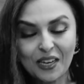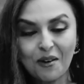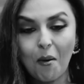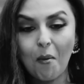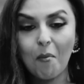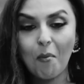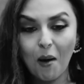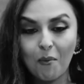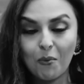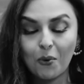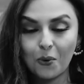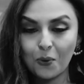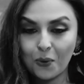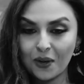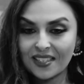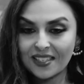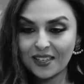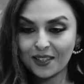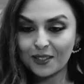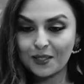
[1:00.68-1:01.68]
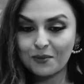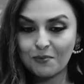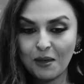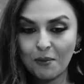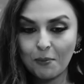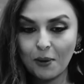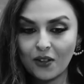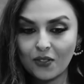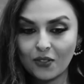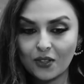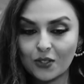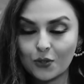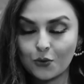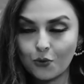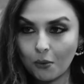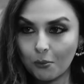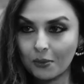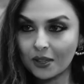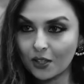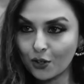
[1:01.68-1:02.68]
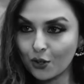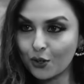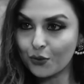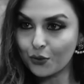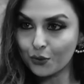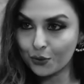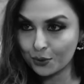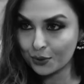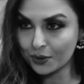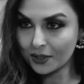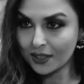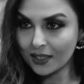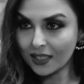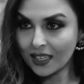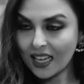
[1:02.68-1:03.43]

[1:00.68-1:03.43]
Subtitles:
You know, my mum always tells me about this Ramadan Noor.